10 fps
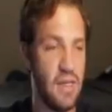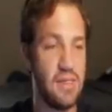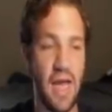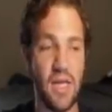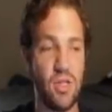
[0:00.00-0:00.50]
it's
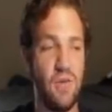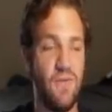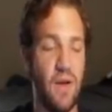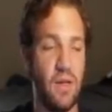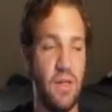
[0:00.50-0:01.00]
actually
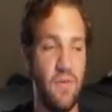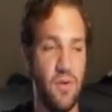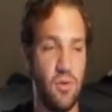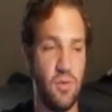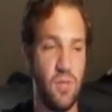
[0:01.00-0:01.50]
fairly
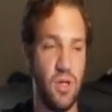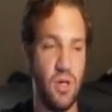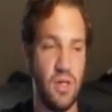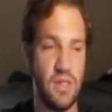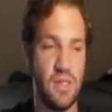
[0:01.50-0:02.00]
difficult
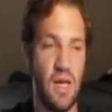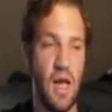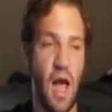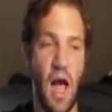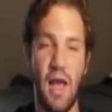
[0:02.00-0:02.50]
because
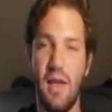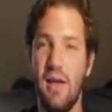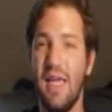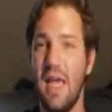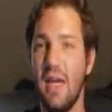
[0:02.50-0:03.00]
I,
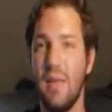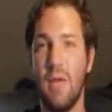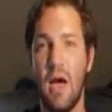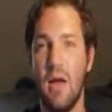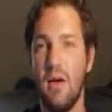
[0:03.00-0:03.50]
again, am
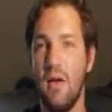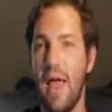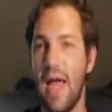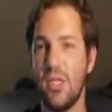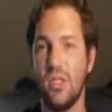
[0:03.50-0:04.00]
not
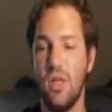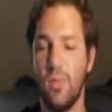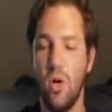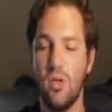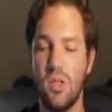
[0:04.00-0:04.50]
actually
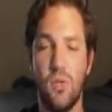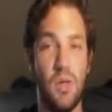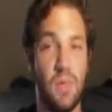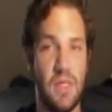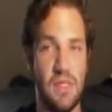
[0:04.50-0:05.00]
opposed to a
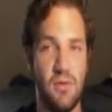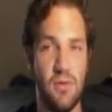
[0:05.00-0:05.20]
PT